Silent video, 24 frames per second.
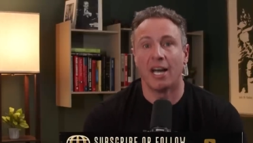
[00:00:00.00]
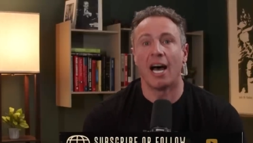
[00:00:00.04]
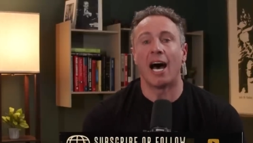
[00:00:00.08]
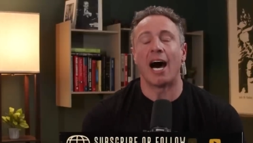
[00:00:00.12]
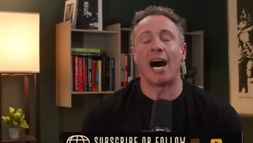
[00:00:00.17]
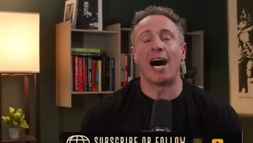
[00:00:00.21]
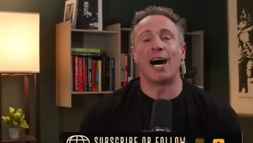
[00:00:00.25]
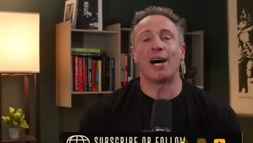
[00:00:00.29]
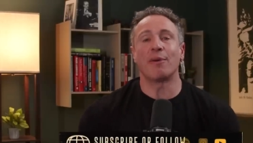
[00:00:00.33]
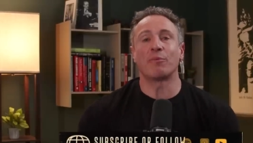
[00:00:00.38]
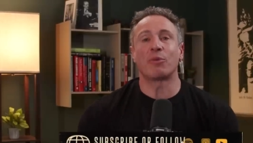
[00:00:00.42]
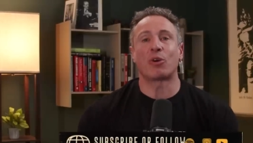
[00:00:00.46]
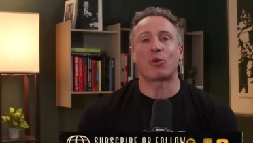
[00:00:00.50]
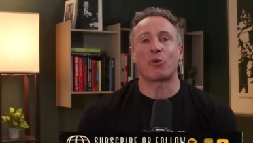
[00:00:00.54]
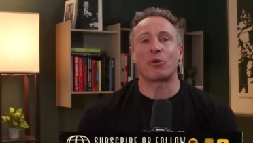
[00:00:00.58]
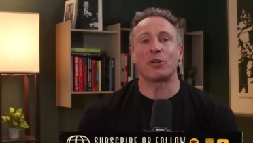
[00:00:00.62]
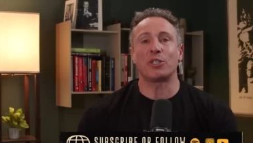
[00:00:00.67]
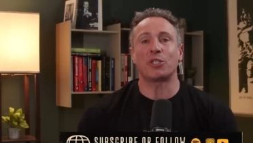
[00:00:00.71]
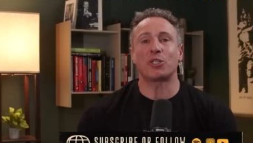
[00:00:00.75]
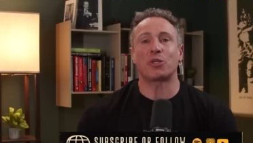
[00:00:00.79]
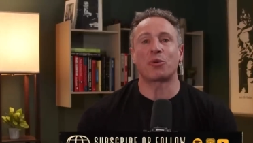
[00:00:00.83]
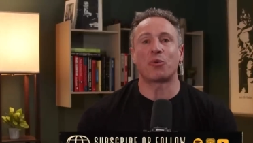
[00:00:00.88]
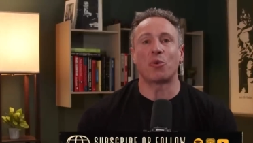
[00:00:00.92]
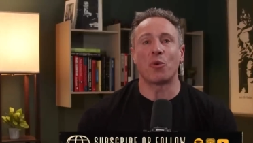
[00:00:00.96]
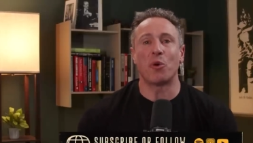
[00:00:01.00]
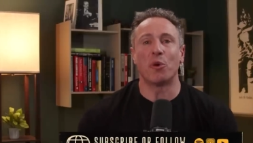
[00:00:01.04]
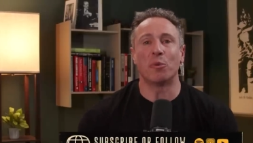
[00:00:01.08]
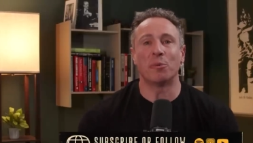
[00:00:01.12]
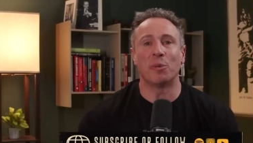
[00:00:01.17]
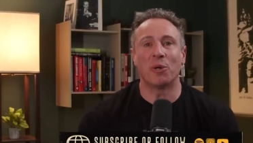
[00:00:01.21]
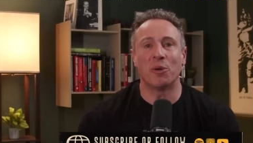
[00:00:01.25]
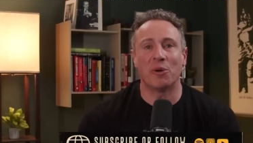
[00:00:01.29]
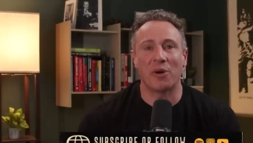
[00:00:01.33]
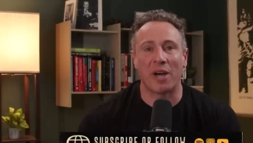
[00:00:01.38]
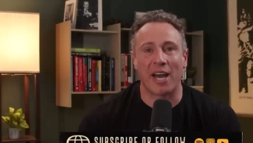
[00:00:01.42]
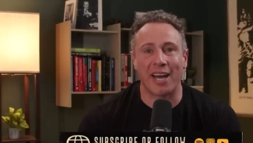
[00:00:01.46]
I'm Chris
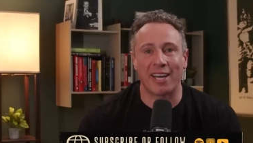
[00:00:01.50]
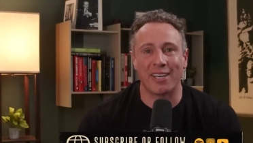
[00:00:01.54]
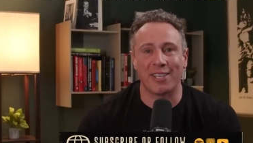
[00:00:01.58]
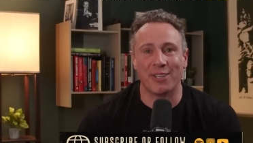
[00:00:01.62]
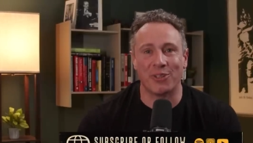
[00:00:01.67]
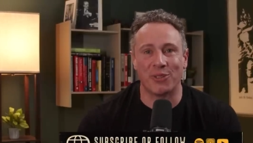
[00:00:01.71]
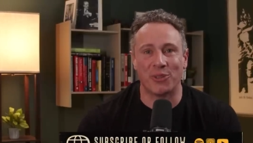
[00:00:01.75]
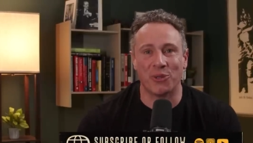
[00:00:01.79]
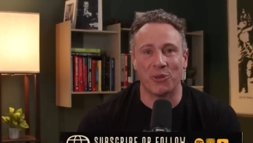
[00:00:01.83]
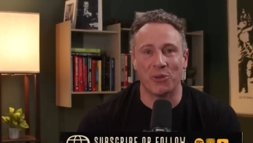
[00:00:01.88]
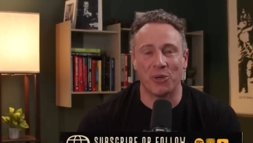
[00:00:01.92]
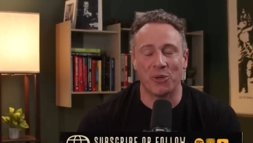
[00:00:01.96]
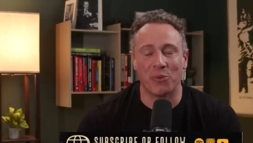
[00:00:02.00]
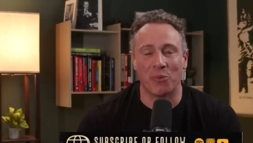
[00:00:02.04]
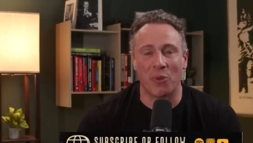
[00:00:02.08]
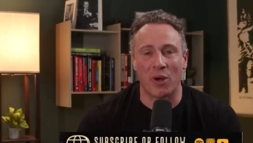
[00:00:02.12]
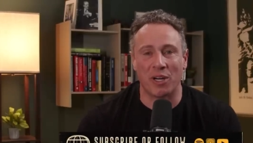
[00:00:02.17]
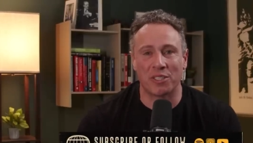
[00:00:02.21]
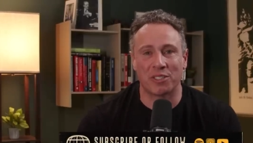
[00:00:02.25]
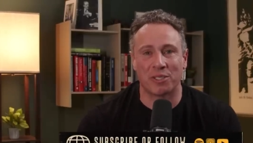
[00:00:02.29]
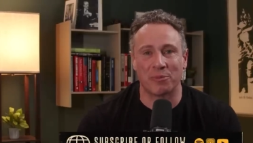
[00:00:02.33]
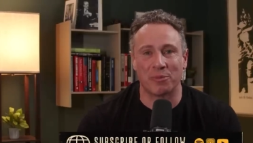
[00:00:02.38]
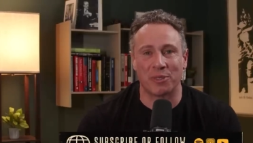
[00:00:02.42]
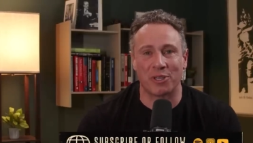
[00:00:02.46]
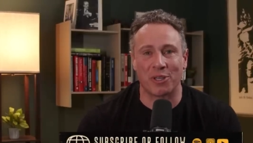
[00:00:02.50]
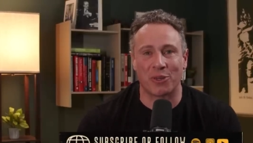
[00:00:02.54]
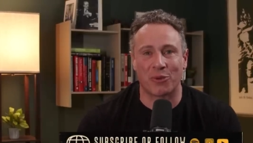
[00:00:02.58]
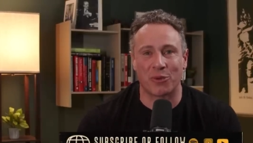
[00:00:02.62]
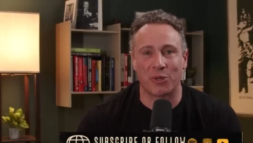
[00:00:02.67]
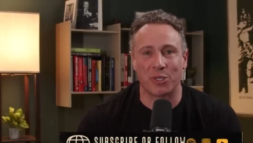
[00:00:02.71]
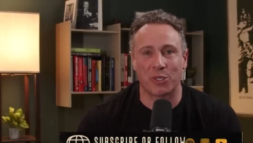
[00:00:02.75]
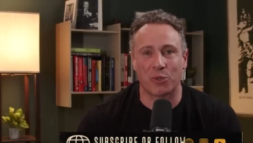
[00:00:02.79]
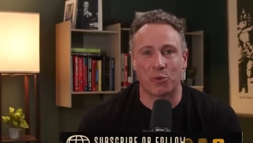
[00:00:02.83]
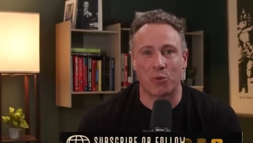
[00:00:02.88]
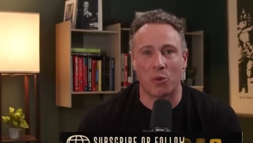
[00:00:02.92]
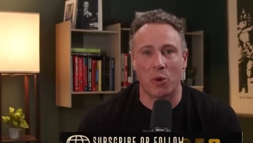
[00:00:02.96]
Cuomo. How you doing? Welcome to the
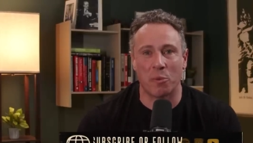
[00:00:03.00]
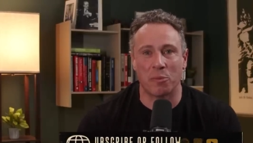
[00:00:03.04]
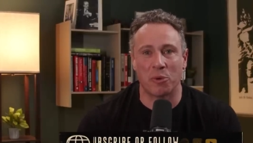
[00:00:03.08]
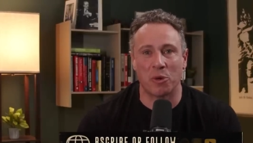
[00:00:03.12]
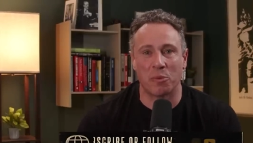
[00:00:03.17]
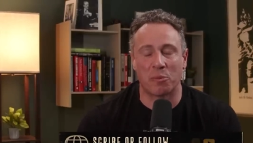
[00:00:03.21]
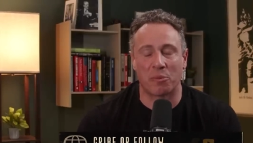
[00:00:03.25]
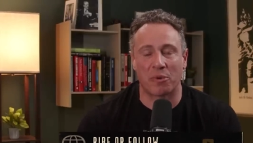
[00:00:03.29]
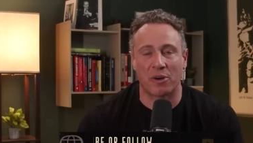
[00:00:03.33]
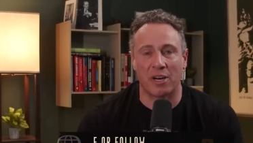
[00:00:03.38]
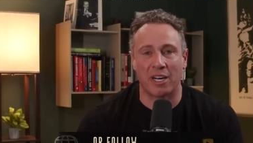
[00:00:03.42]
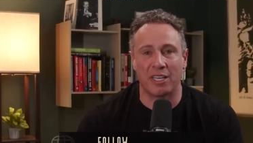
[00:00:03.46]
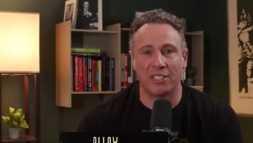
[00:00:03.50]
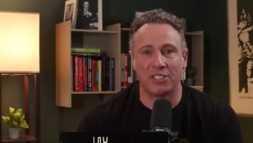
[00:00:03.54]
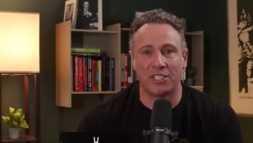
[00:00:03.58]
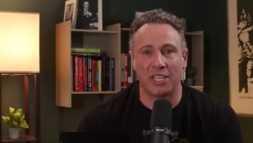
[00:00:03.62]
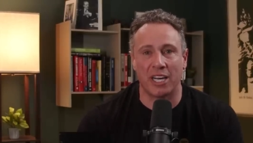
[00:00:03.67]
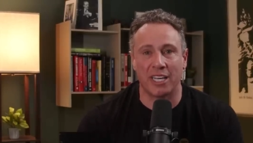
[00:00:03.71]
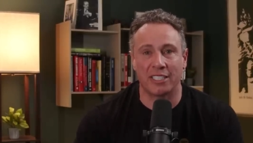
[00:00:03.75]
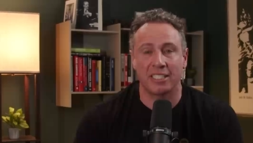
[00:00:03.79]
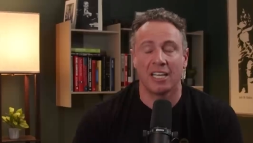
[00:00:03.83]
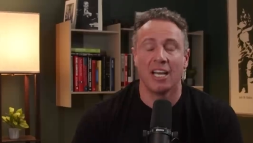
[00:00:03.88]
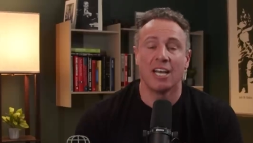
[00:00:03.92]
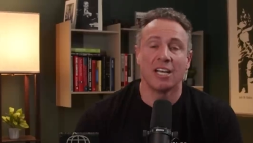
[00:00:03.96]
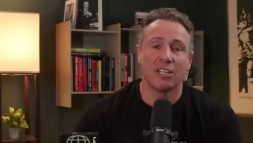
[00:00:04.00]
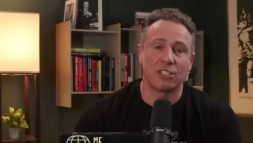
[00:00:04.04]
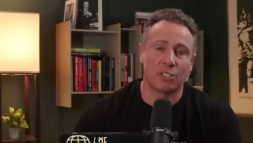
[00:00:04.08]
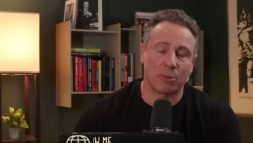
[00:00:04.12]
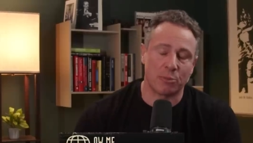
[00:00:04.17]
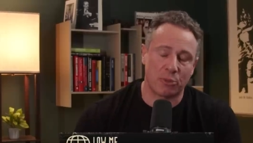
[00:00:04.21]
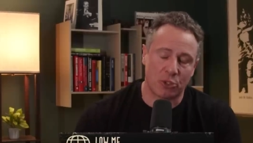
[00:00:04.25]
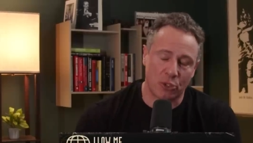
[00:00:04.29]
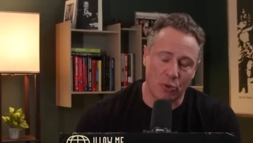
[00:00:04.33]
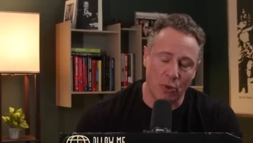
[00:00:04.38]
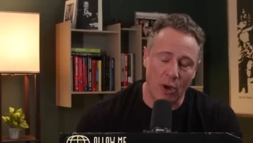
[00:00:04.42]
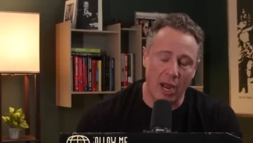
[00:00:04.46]
Chris Cuomo Project.
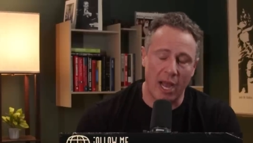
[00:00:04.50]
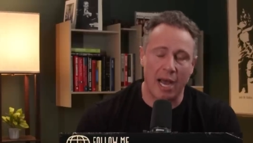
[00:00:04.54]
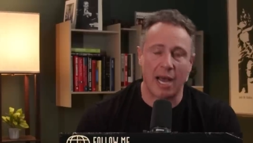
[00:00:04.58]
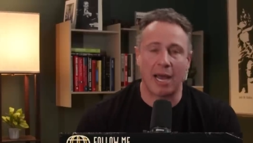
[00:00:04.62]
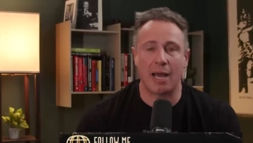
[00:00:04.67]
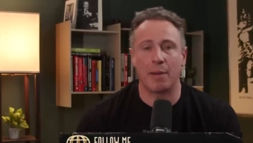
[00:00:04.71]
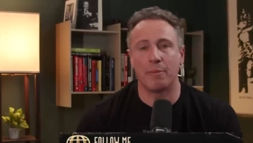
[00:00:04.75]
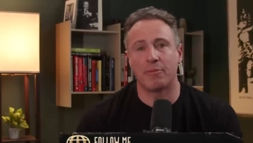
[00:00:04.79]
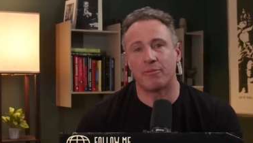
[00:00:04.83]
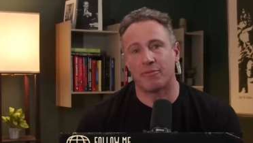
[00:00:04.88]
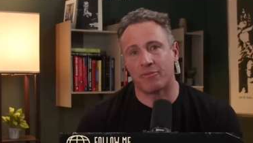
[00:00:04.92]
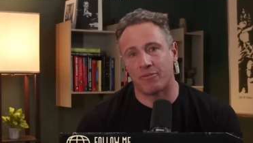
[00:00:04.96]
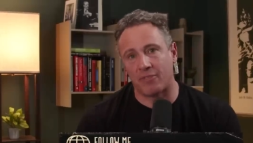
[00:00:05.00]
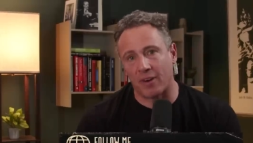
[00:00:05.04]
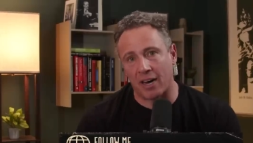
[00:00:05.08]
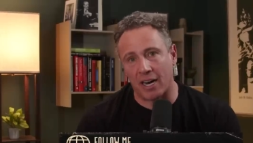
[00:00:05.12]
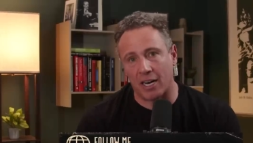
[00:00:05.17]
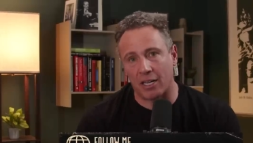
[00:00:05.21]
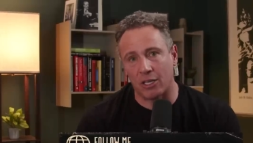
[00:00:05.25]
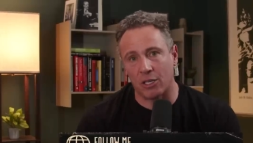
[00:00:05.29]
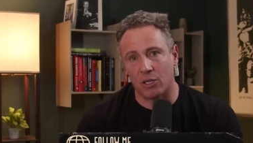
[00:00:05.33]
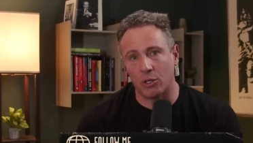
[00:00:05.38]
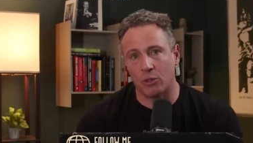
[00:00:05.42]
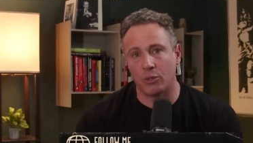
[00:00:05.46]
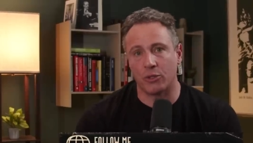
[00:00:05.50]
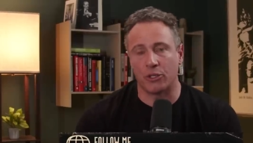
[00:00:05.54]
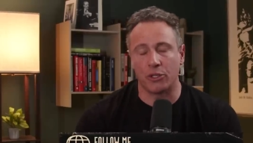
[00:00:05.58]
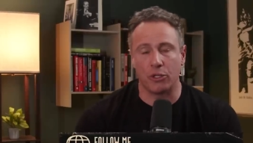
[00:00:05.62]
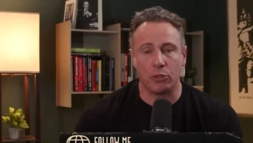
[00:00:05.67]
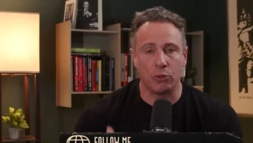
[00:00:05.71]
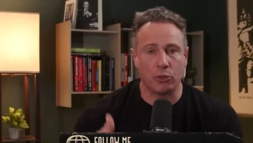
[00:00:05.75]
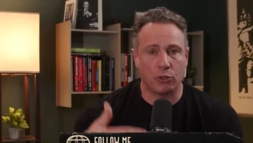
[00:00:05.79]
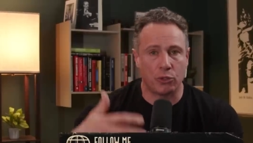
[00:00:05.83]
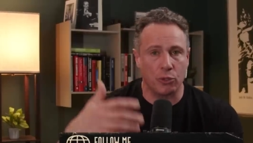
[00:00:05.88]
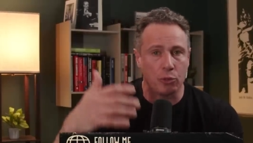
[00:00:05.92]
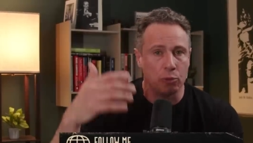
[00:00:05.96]
Subscribe, follow the
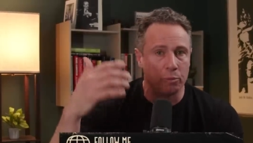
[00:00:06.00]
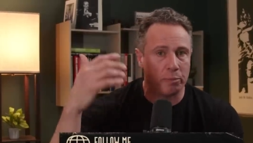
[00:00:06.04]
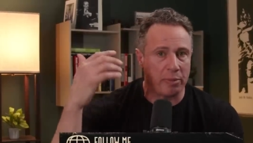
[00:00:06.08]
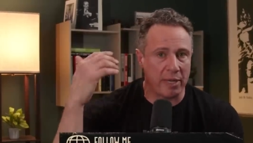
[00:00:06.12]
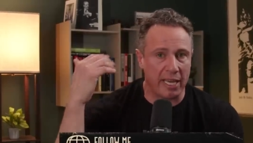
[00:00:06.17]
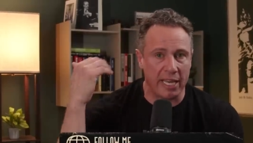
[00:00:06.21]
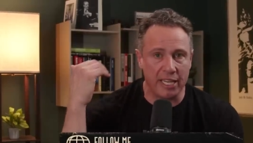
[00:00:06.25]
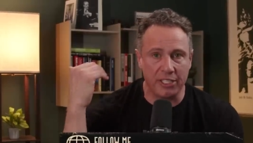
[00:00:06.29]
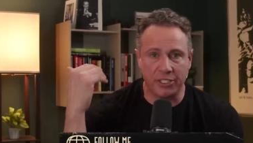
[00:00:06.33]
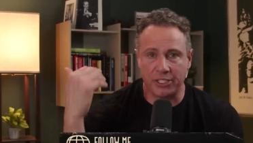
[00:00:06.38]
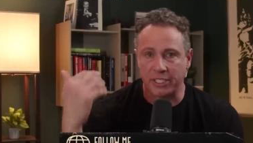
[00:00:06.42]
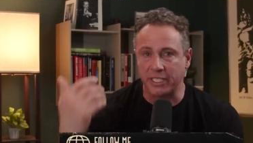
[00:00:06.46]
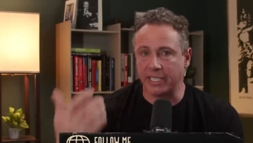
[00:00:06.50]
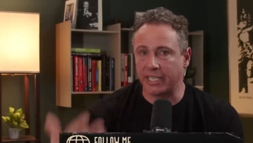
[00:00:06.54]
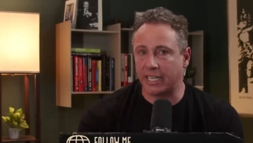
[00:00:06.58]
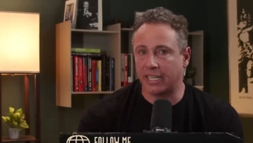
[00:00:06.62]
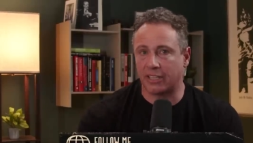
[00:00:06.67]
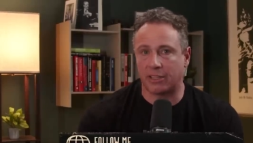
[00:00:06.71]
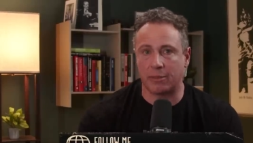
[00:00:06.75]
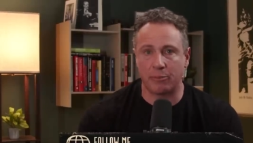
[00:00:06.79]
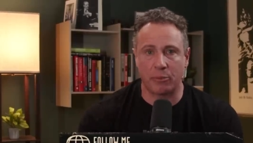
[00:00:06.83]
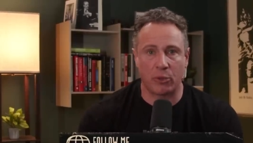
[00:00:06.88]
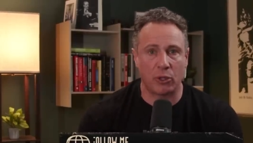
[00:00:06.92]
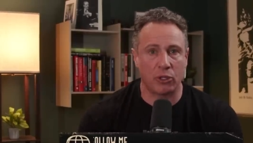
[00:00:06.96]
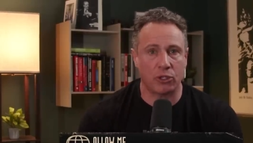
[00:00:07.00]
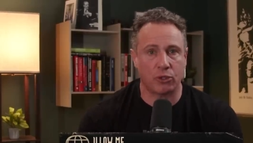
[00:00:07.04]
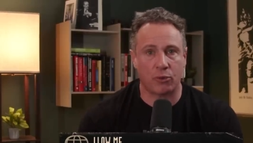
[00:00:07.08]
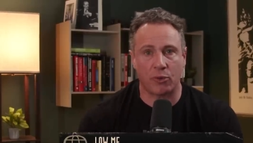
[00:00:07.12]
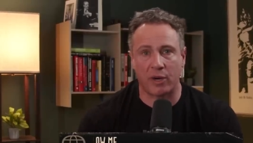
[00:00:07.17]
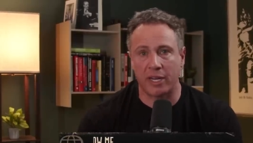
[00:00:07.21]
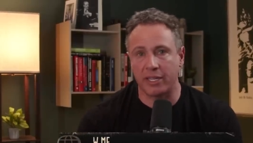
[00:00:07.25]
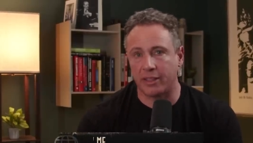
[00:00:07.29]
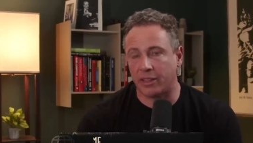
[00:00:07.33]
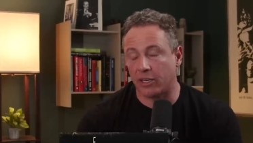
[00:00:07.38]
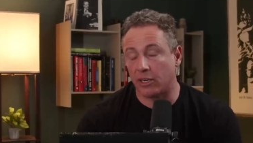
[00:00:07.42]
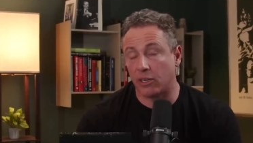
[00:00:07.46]
YouTube page. You can get the merch
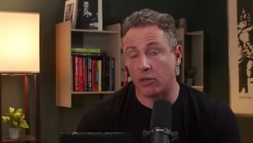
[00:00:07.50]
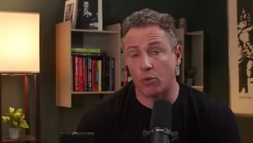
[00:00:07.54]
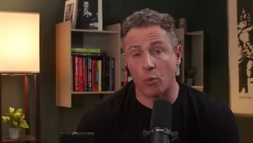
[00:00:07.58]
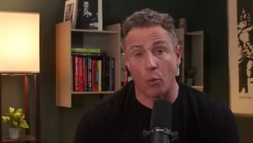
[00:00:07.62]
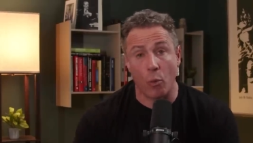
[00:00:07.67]
right there and